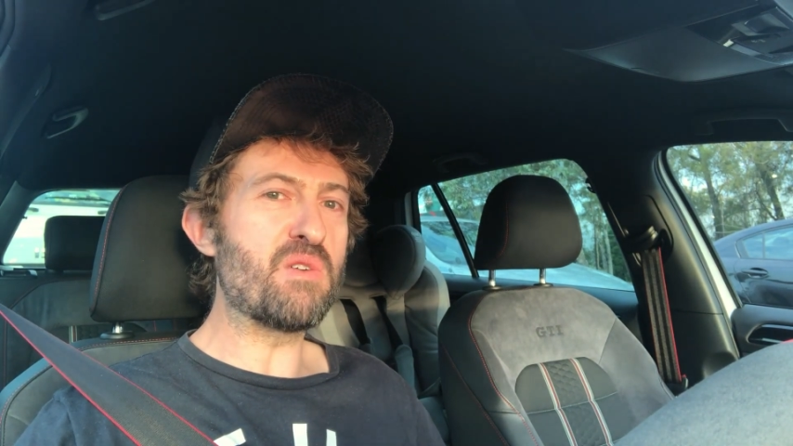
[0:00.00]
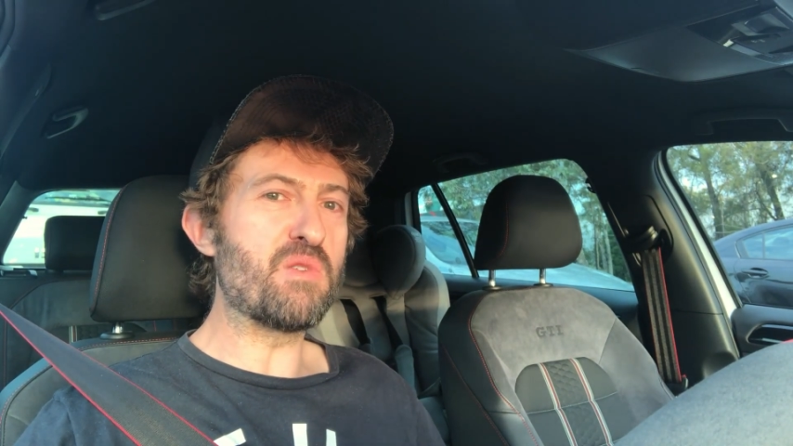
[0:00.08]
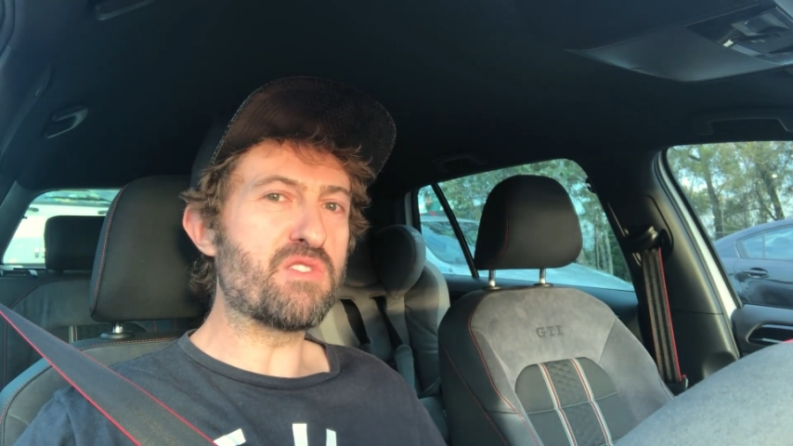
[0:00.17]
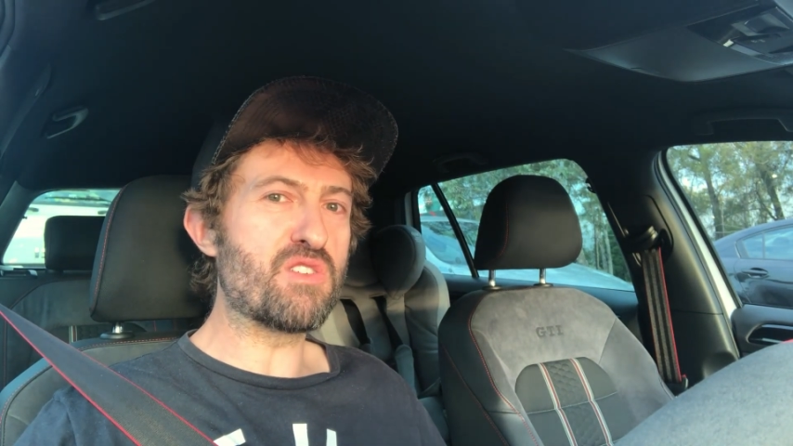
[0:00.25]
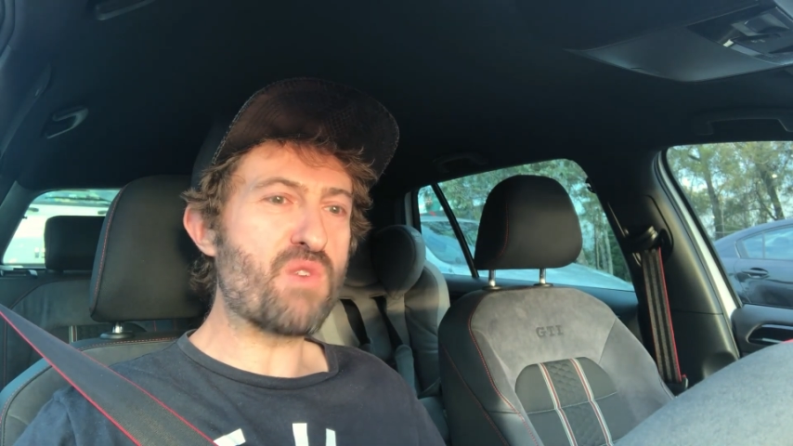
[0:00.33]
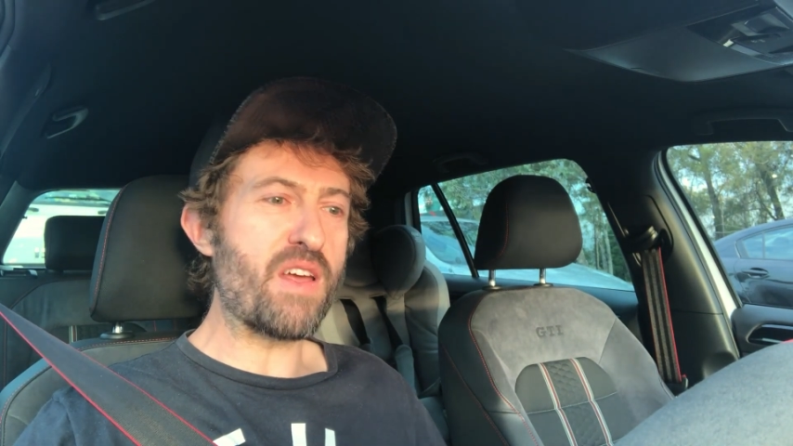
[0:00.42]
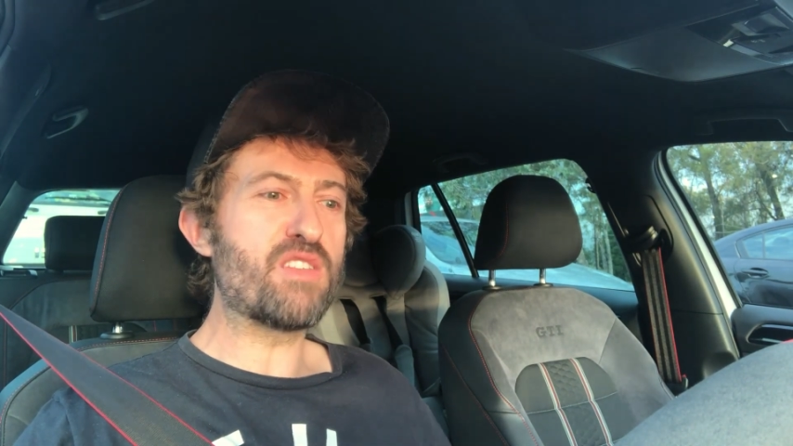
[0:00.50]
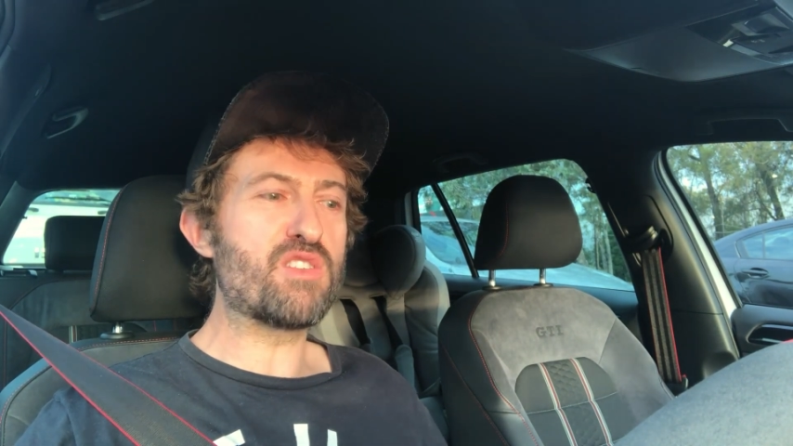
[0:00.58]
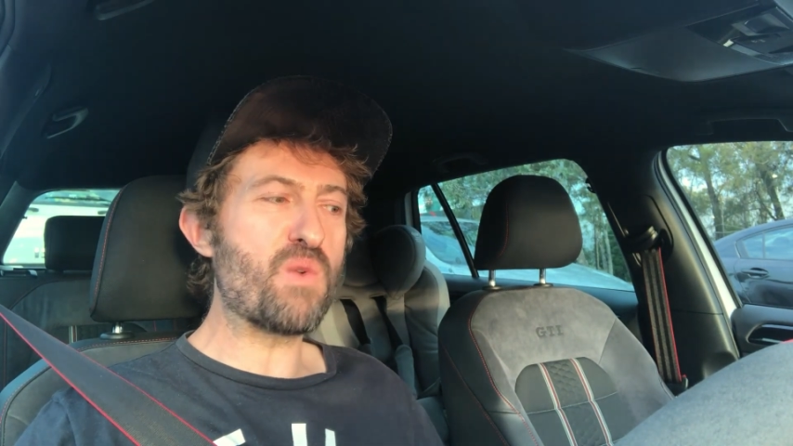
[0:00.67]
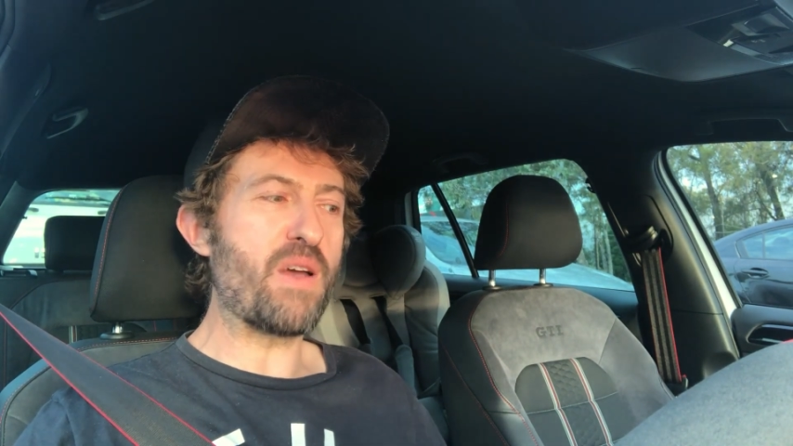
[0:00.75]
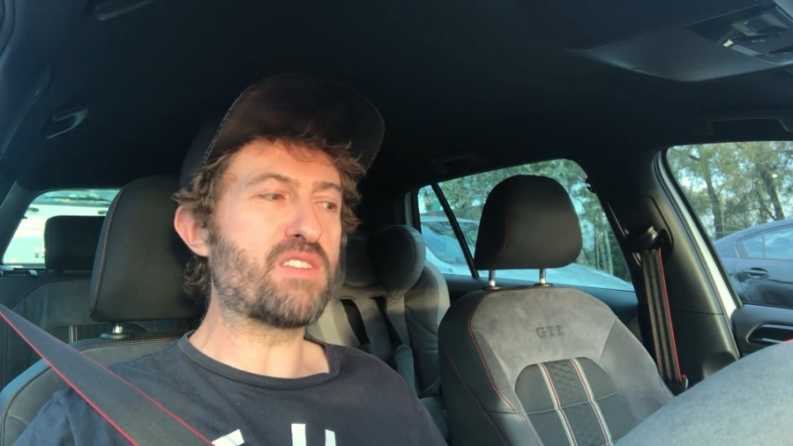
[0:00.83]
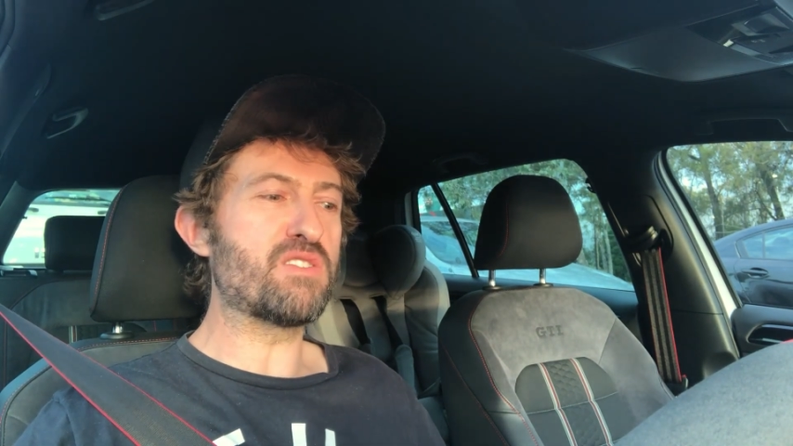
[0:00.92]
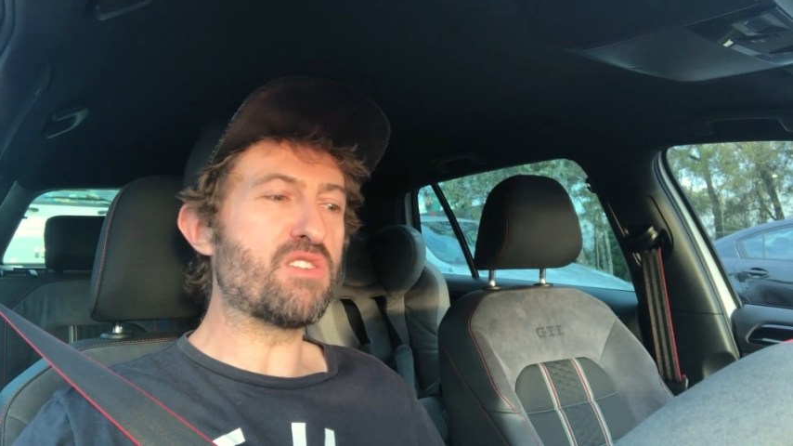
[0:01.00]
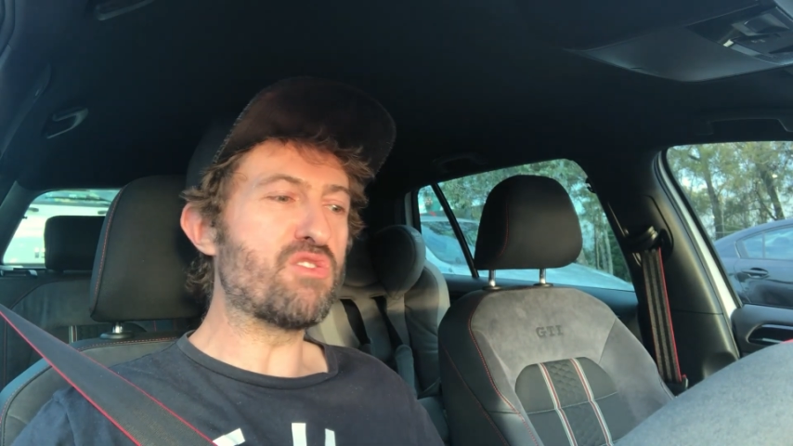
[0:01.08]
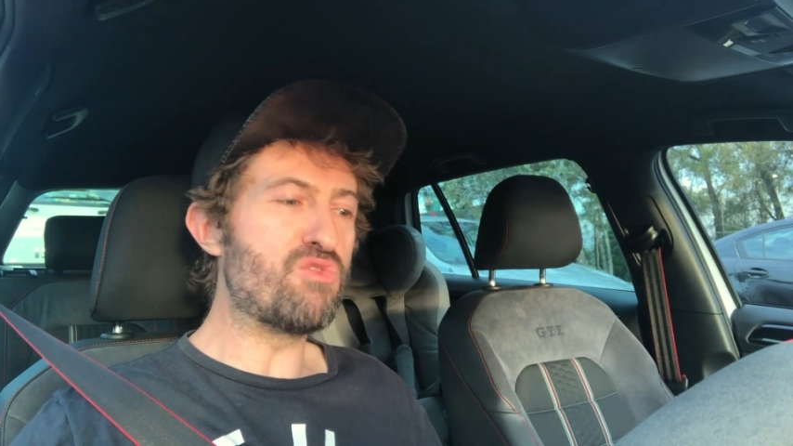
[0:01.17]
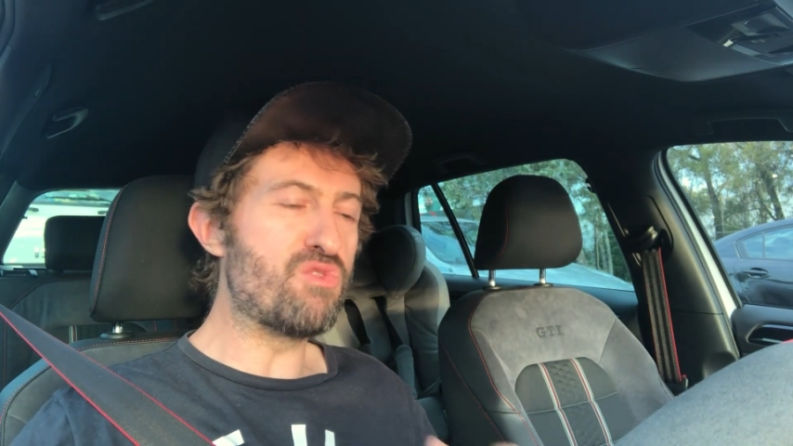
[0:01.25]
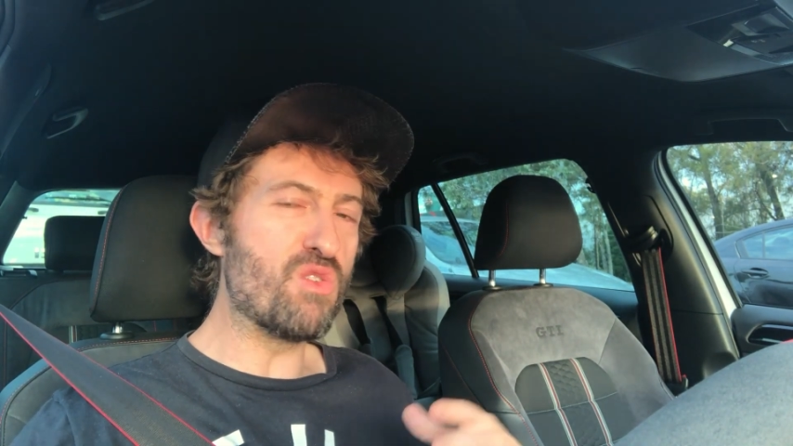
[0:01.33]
It was great to actually